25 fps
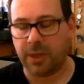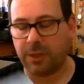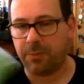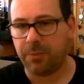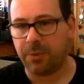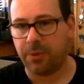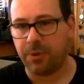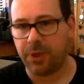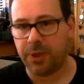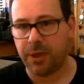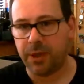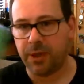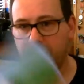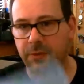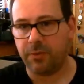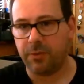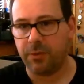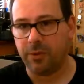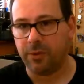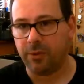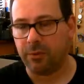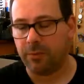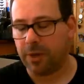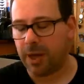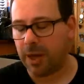how to put the
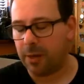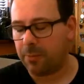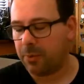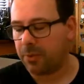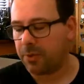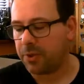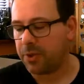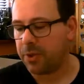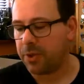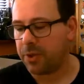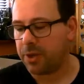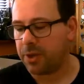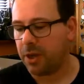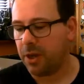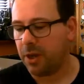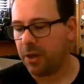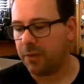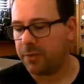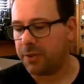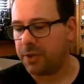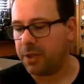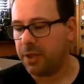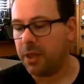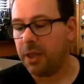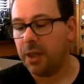wrap onto the
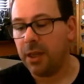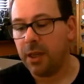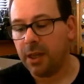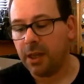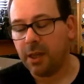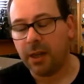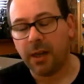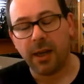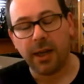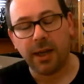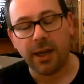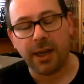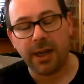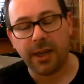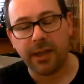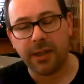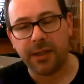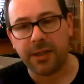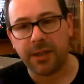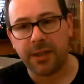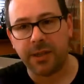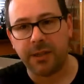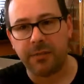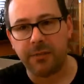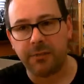shaft
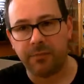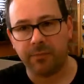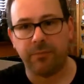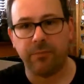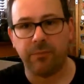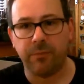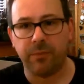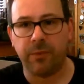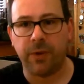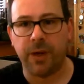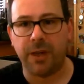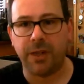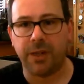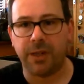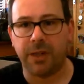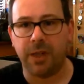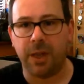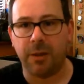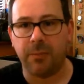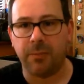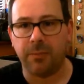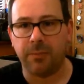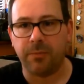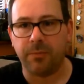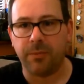and fletch
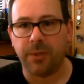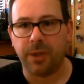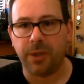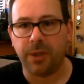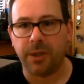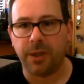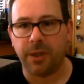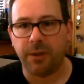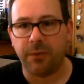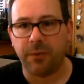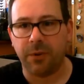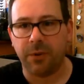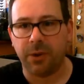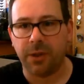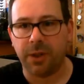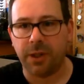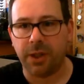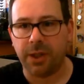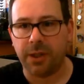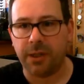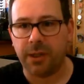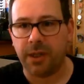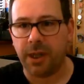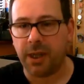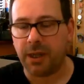it up so you can have a look
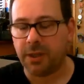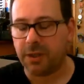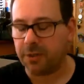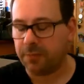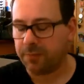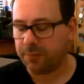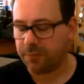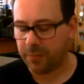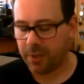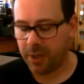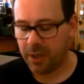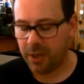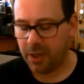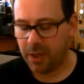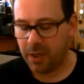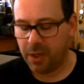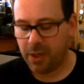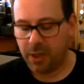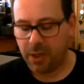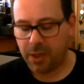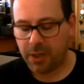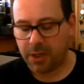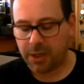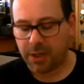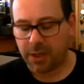at it at the end.
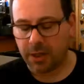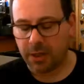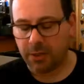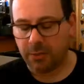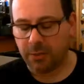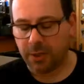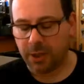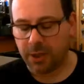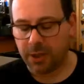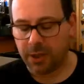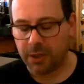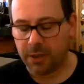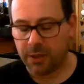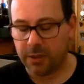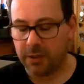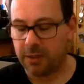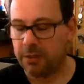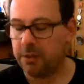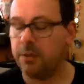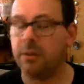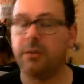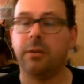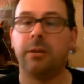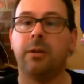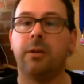
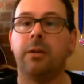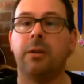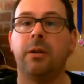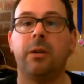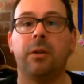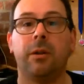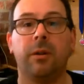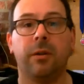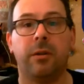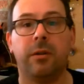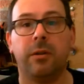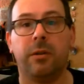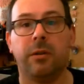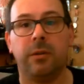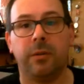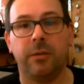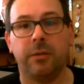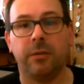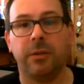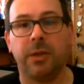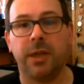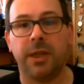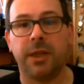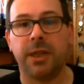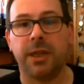So
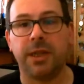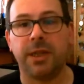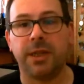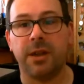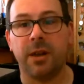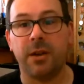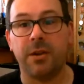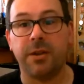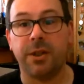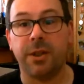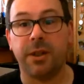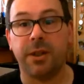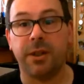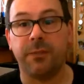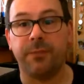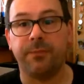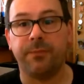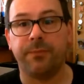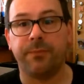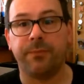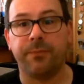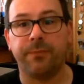let's get started.